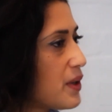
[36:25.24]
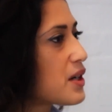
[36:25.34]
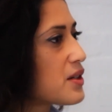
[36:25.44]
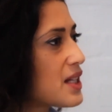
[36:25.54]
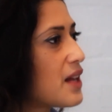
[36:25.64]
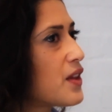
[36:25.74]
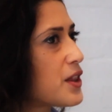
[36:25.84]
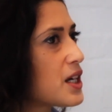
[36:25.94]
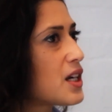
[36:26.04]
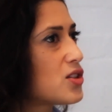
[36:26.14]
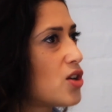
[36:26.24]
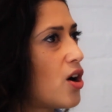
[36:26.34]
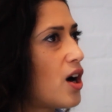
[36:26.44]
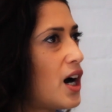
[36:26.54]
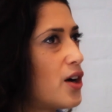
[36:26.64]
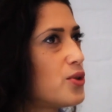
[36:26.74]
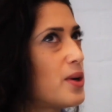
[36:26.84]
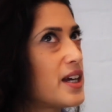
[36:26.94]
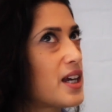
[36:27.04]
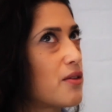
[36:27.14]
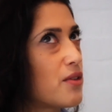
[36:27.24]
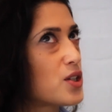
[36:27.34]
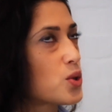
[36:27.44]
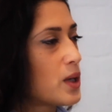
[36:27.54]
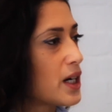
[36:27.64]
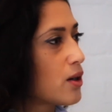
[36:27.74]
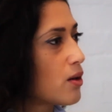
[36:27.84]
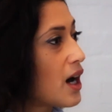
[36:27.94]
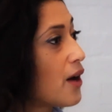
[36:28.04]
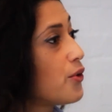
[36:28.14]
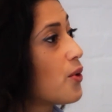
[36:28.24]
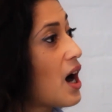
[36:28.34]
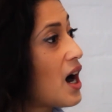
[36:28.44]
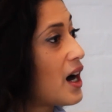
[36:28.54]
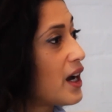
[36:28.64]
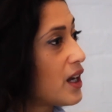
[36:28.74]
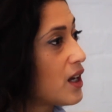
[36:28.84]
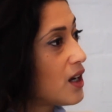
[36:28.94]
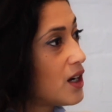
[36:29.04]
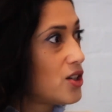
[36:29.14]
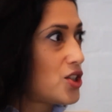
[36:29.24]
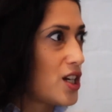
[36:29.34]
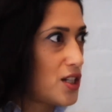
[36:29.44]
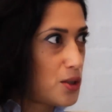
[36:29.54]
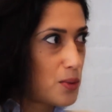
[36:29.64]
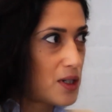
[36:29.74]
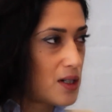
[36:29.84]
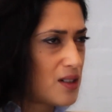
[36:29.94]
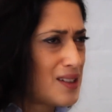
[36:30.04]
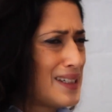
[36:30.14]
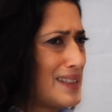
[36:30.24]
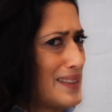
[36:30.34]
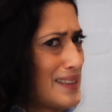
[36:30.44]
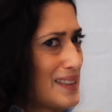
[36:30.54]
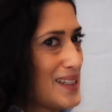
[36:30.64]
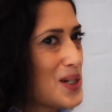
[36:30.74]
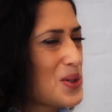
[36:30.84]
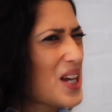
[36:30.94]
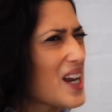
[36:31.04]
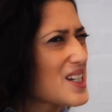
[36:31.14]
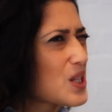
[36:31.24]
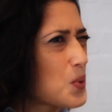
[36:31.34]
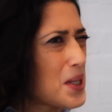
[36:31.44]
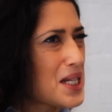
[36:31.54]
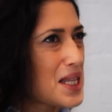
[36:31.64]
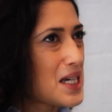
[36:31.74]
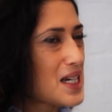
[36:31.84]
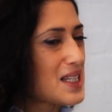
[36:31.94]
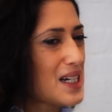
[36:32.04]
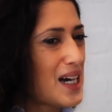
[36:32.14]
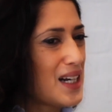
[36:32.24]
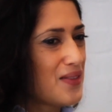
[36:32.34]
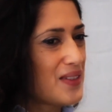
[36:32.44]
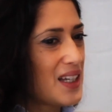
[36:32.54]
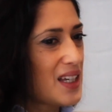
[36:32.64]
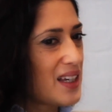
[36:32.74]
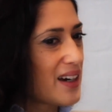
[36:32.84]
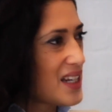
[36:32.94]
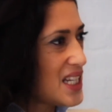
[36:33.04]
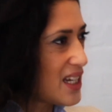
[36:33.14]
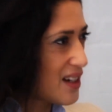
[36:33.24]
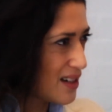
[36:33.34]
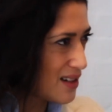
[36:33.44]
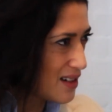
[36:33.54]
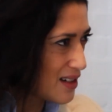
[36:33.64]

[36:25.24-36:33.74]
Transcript: Because then the thing is not how do I get rich quick or how do I change the world. You know, changing the world I think is a kind of icky idea.